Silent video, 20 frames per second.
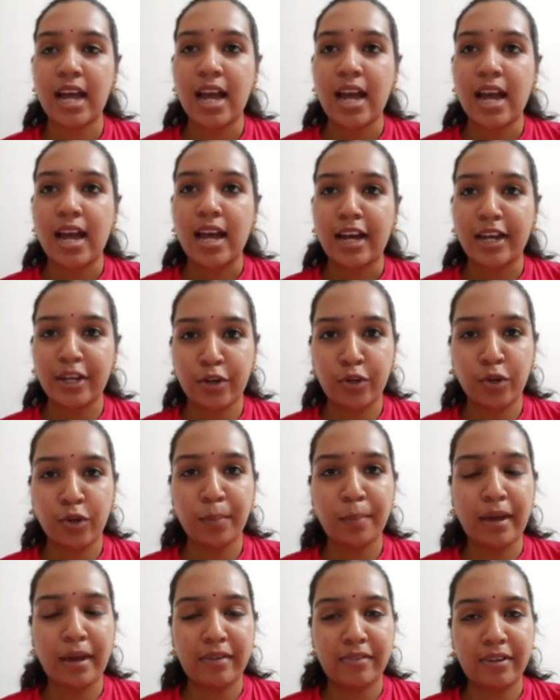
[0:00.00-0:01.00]
I
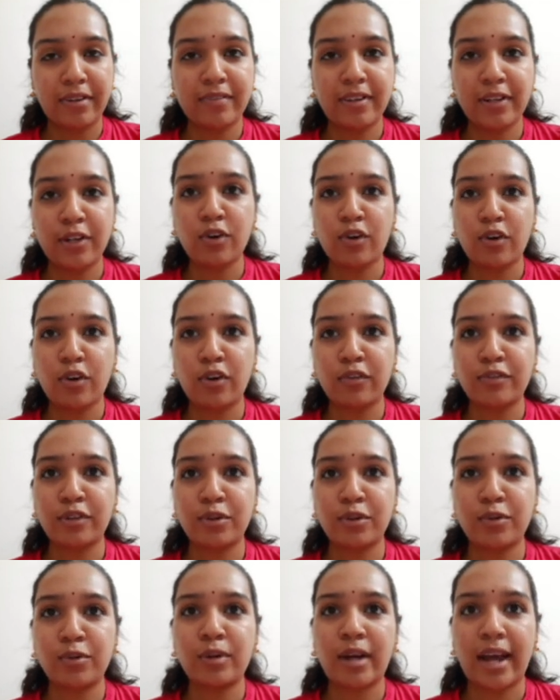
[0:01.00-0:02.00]
hope every one of
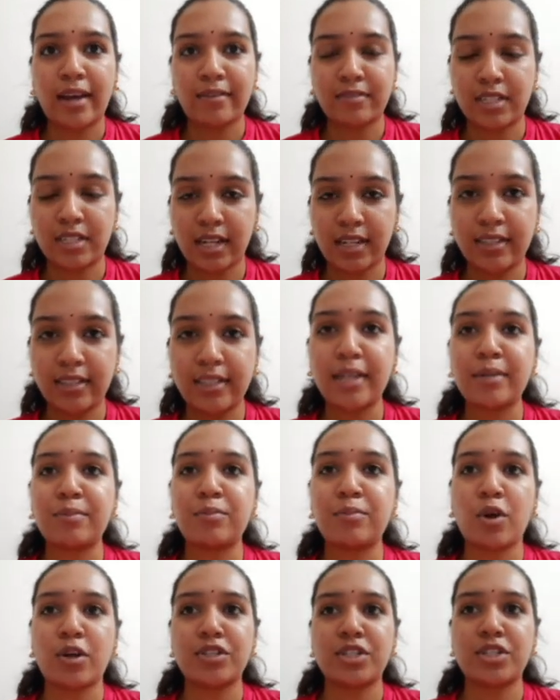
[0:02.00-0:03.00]
you have done that
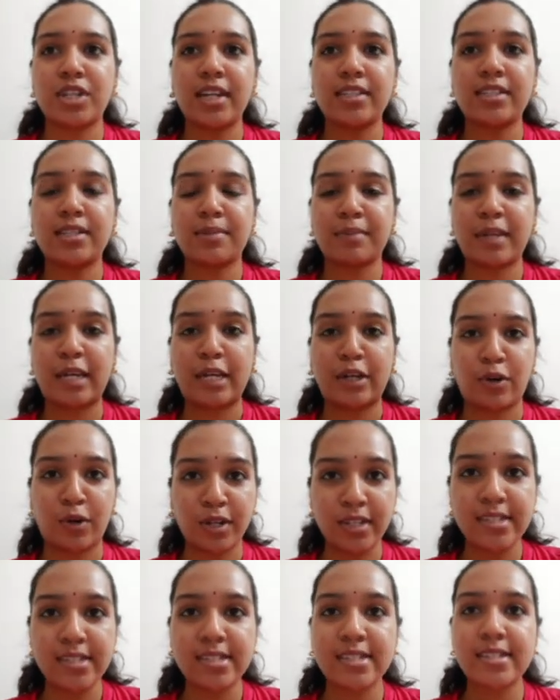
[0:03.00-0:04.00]
project,
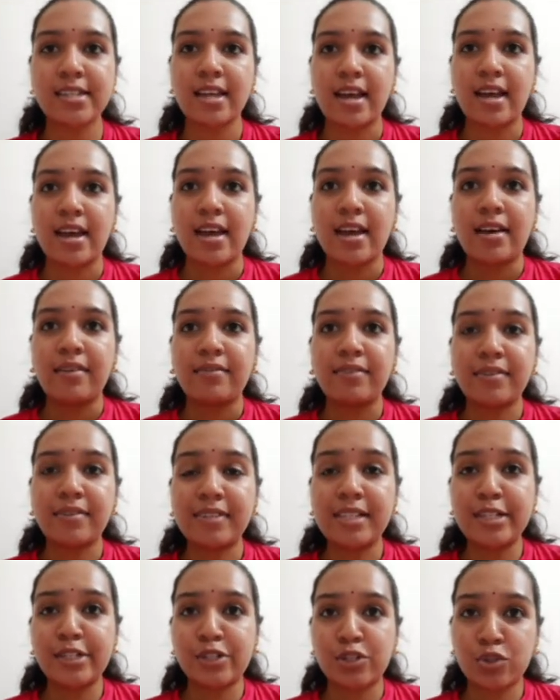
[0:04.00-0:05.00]
because we
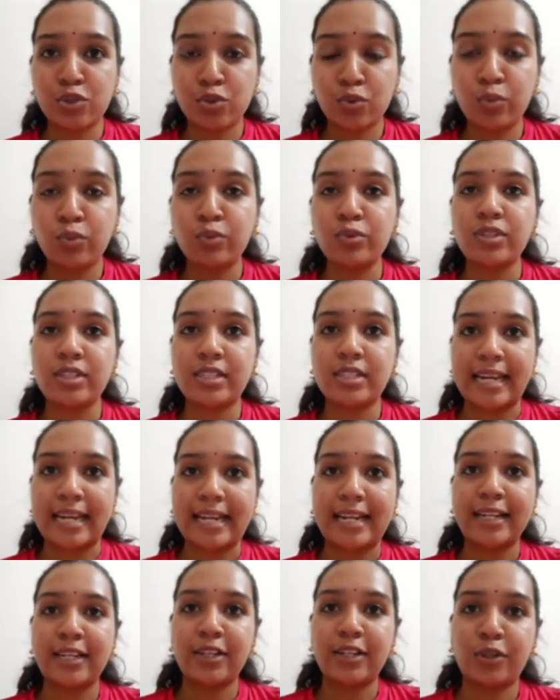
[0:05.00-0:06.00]
will soon tell
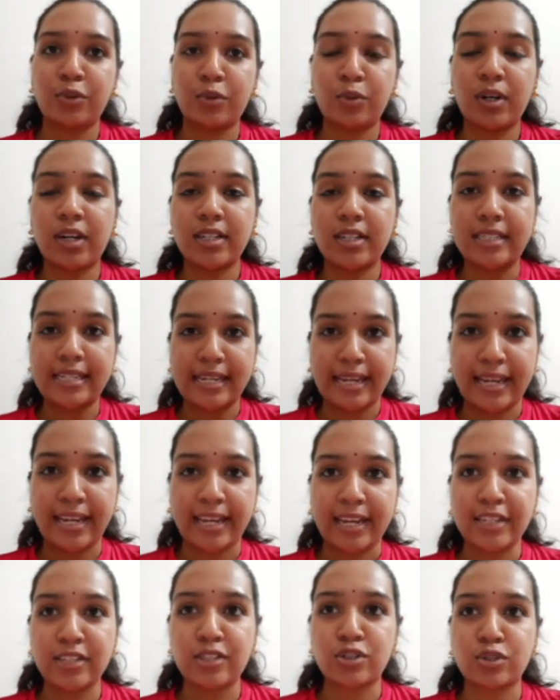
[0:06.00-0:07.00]
you a
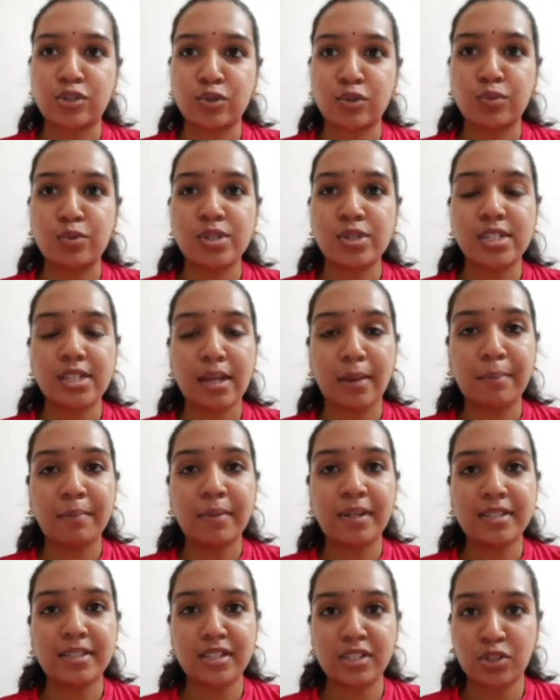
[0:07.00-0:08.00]
date to
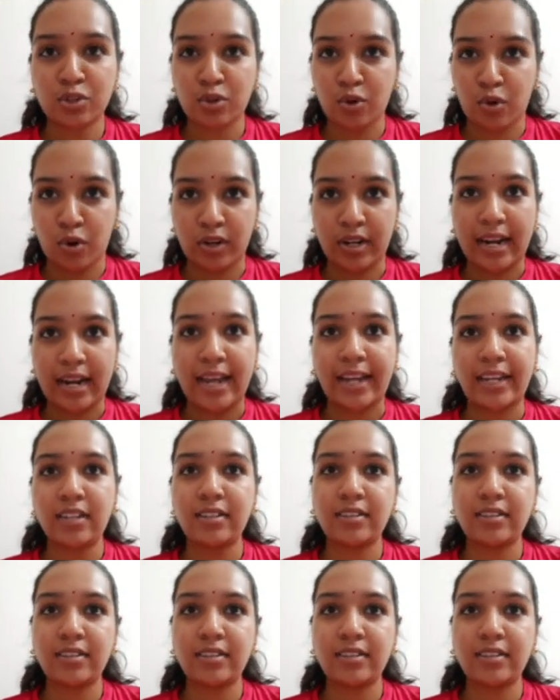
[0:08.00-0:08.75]
submit it online.